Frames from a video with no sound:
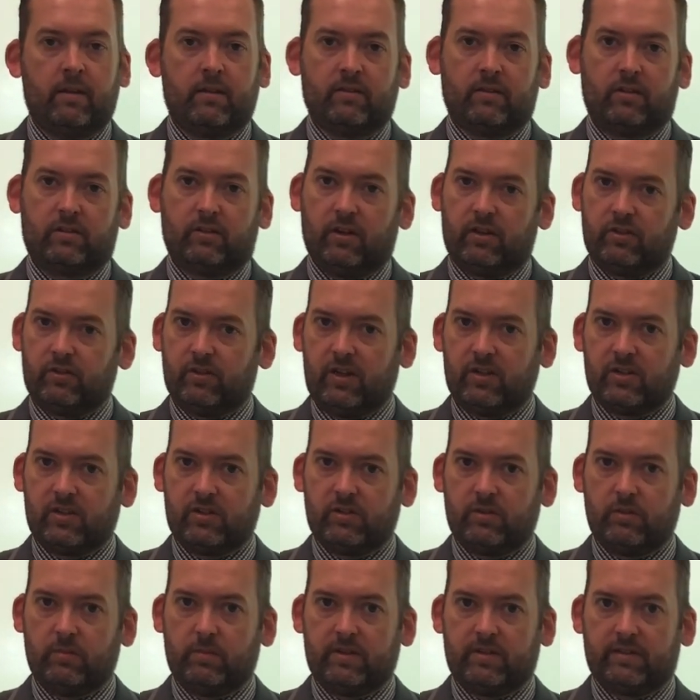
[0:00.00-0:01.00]
So titration
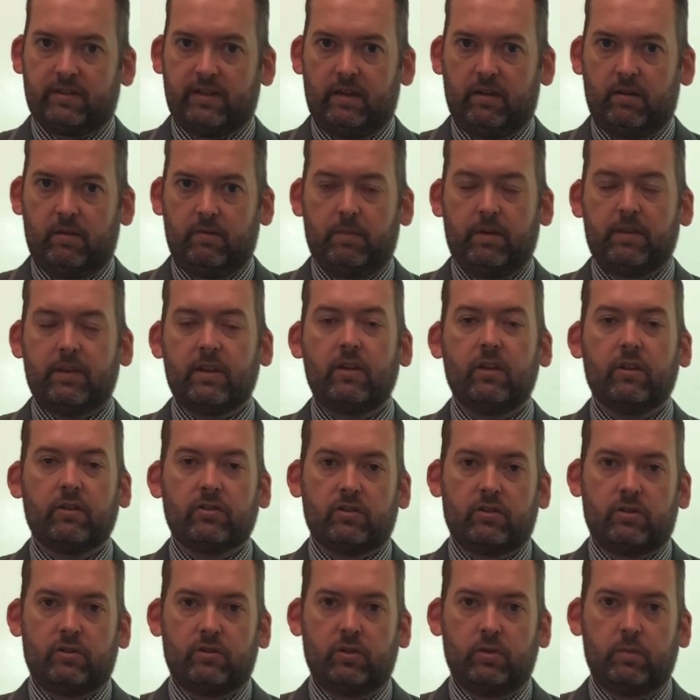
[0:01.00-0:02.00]
is a little bit scary, but they're
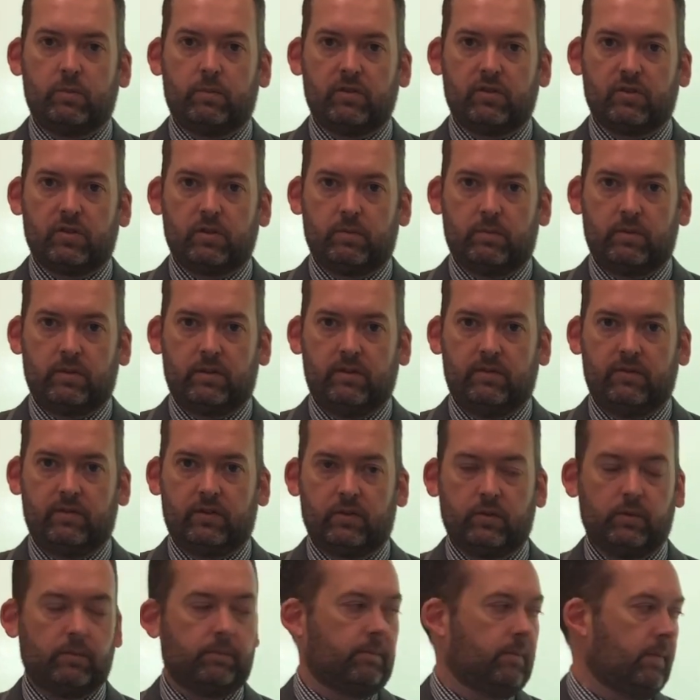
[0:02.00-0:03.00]
not super
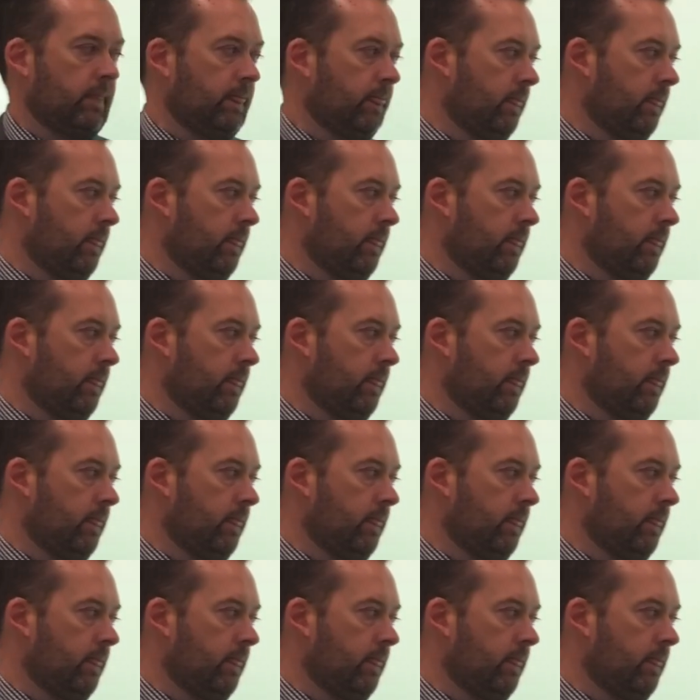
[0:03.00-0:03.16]
difficult.